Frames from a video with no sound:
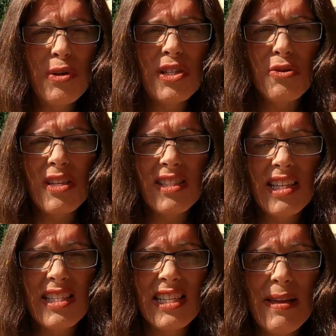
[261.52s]
It's always good to
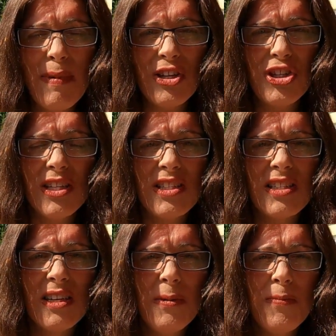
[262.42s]
see steam
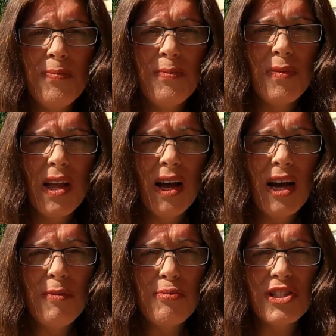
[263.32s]
engines
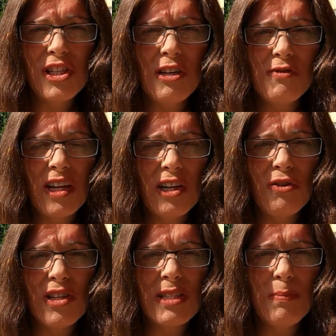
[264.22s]
preserved and
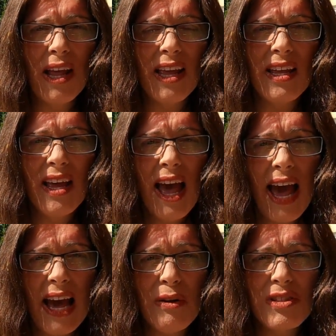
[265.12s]
on display
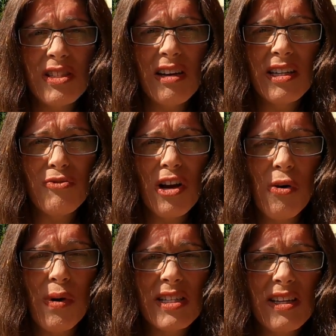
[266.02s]
outside
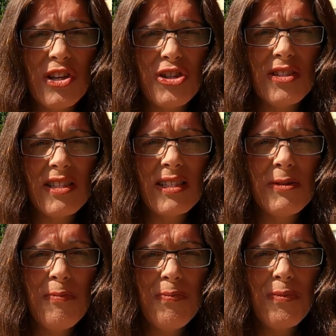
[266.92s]
railway stations.
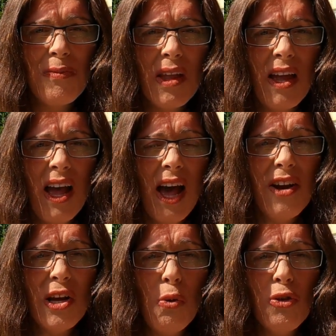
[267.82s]

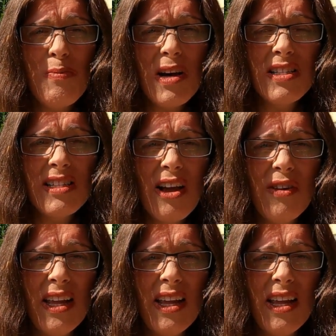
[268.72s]
Then I caught the bus down